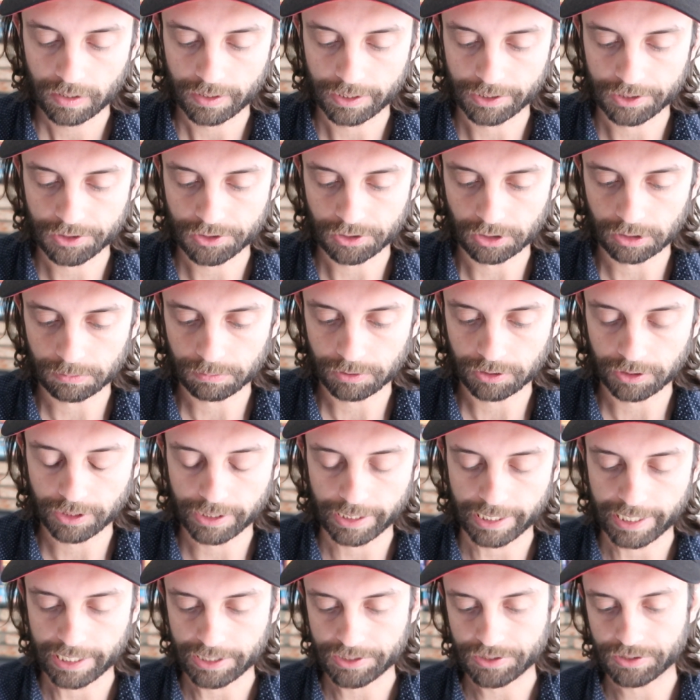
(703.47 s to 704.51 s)
in Turnbull
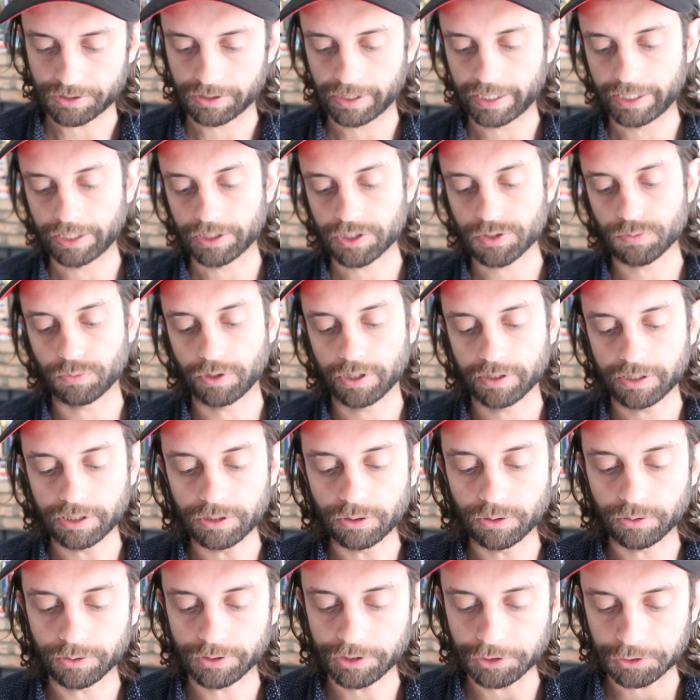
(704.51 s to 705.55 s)
and Asser, and it's one of the
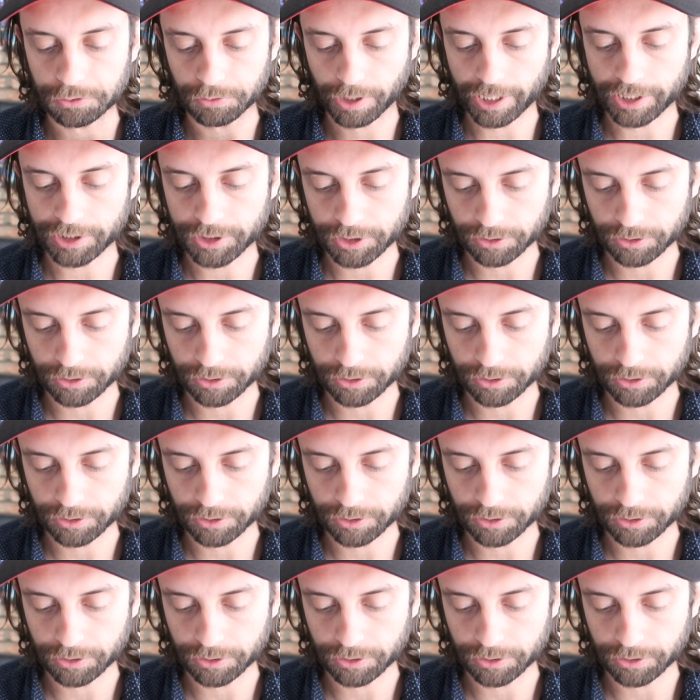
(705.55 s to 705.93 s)
only dress